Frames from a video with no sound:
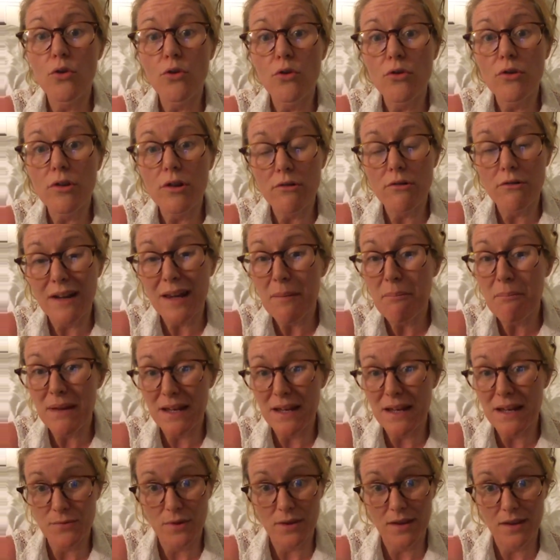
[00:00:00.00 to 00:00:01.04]
or agree a
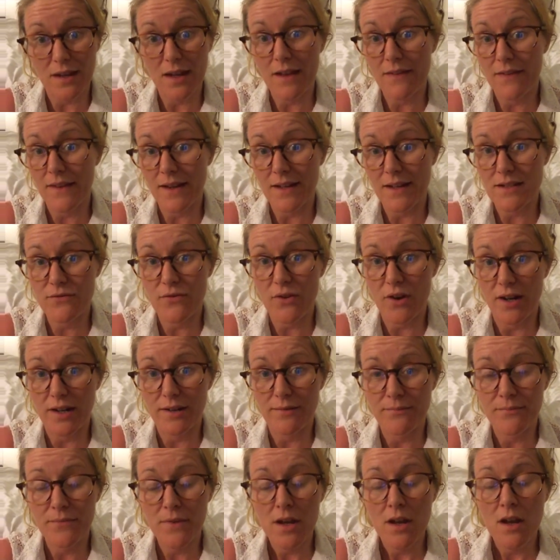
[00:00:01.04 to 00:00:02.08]
bit with it, and that's
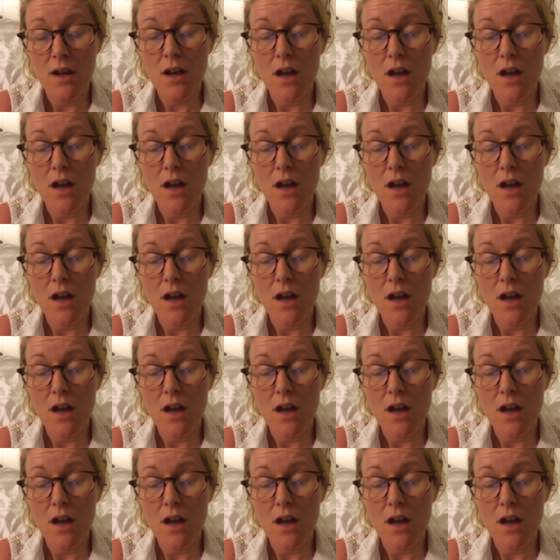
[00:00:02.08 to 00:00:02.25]
fine.